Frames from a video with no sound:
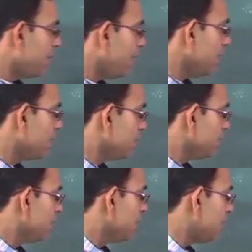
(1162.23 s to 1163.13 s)
be
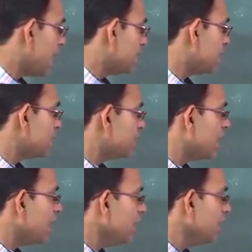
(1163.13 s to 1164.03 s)

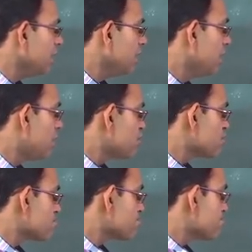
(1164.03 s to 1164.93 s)
tangential
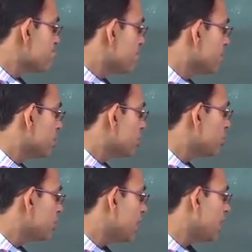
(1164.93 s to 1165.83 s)

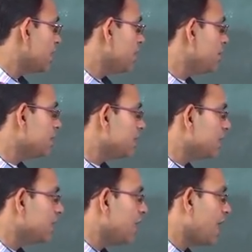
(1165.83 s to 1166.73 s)
to the
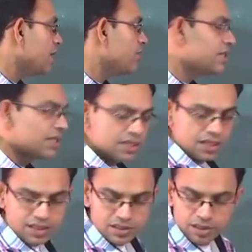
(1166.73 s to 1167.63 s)
imaginary line which is
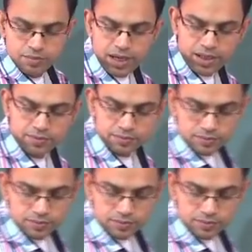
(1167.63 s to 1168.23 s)
the streamline.